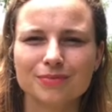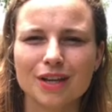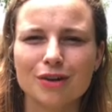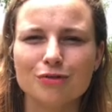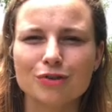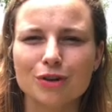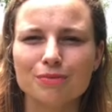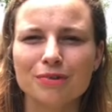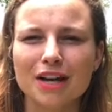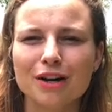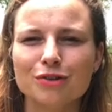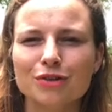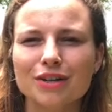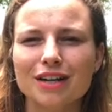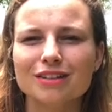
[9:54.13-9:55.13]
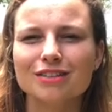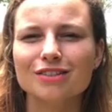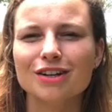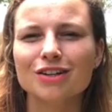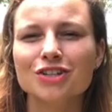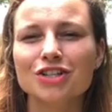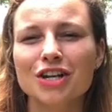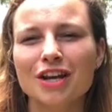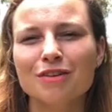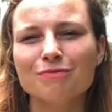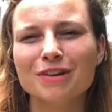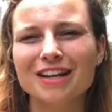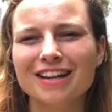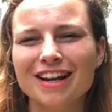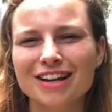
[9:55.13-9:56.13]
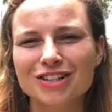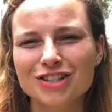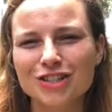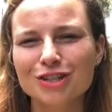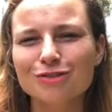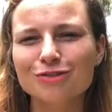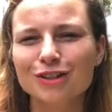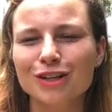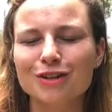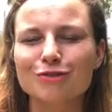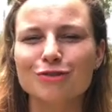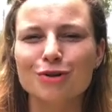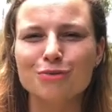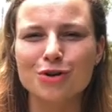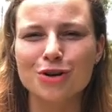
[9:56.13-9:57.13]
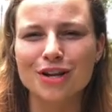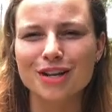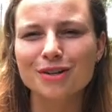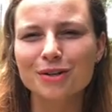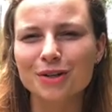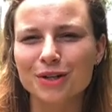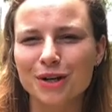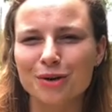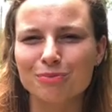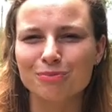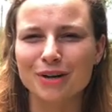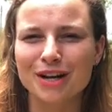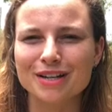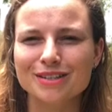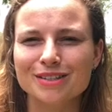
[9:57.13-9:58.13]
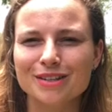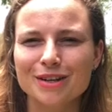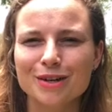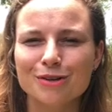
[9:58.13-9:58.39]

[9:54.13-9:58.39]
And from there you can start shaping and shifting from your inner compass